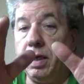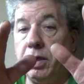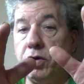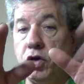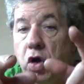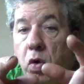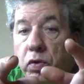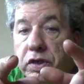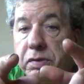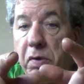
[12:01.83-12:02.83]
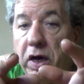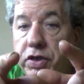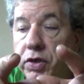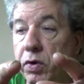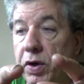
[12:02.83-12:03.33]
know the
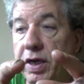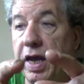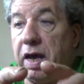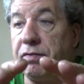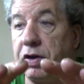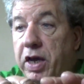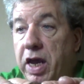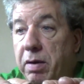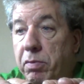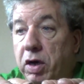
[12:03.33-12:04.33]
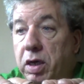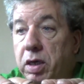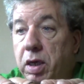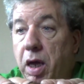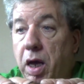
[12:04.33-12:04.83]
spots you're going to have your camera
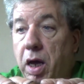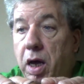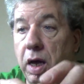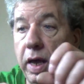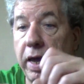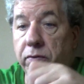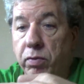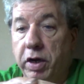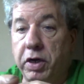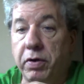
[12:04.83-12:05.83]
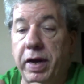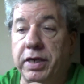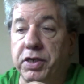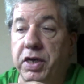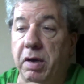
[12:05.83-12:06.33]
and run your
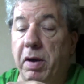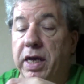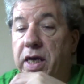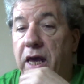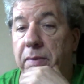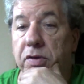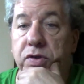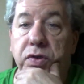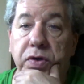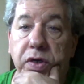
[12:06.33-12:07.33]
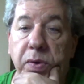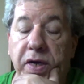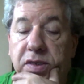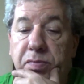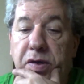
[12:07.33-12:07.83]
HDMI cable to your
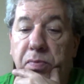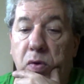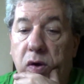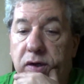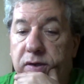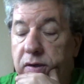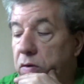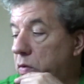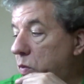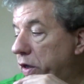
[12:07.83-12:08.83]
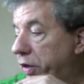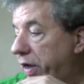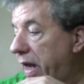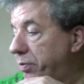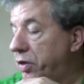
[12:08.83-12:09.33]
USB port, well, your
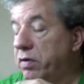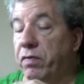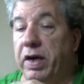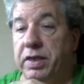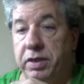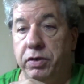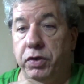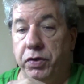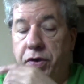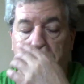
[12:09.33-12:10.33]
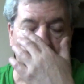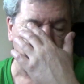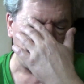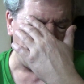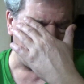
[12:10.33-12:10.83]
capture device to your
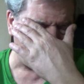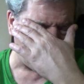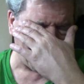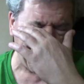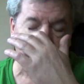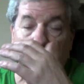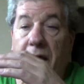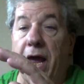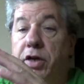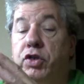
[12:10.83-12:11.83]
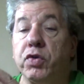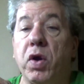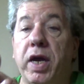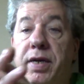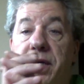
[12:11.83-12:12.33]
USB port, and
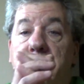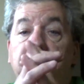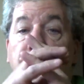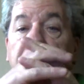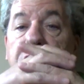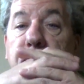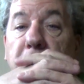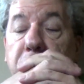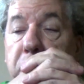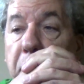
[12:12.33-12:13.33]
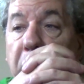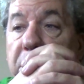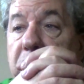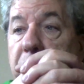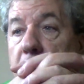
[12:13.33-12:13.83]
try not to move it as much as
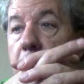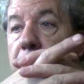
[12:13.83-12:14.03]
possible.